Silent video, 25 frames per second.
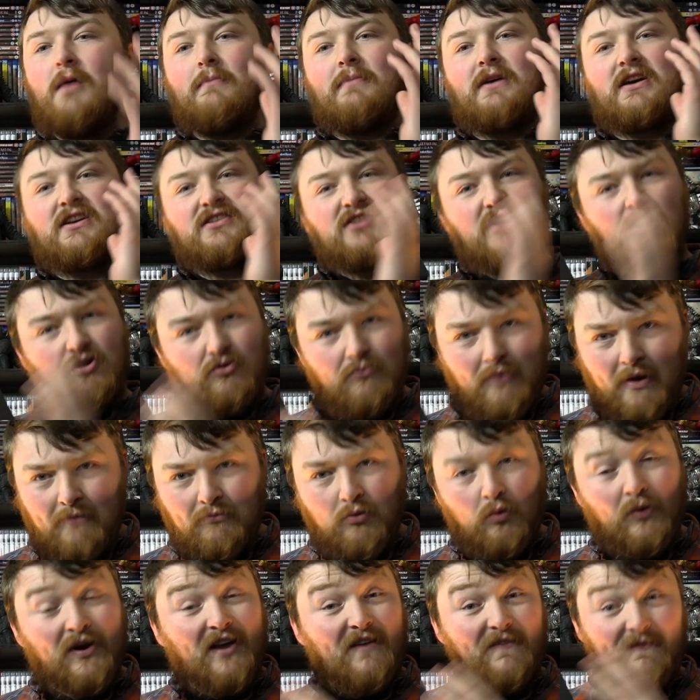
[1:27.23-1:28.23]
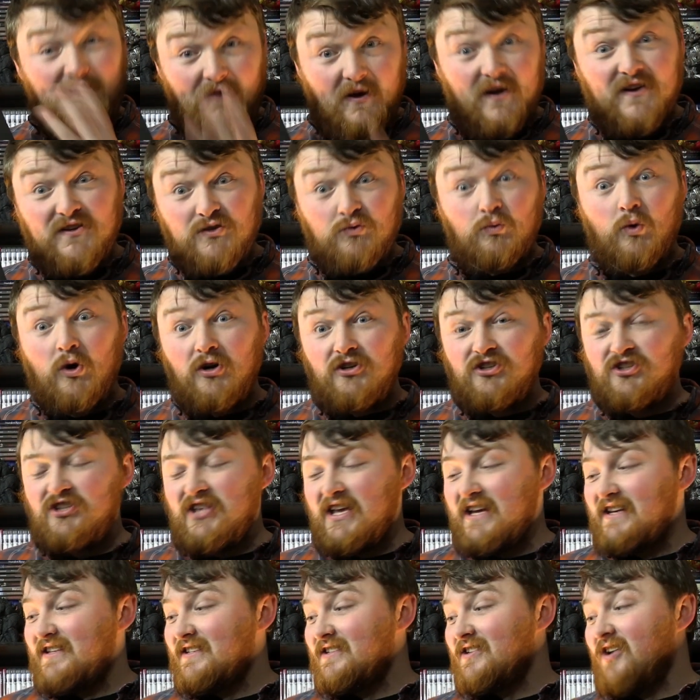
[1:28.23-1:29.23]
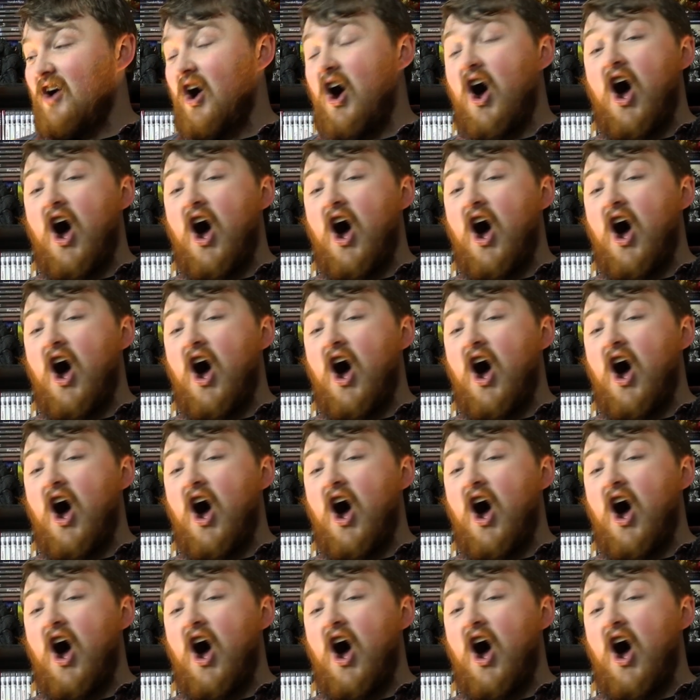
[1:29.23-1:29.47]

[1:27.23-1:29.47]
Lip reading: Because I remember when I first watched this,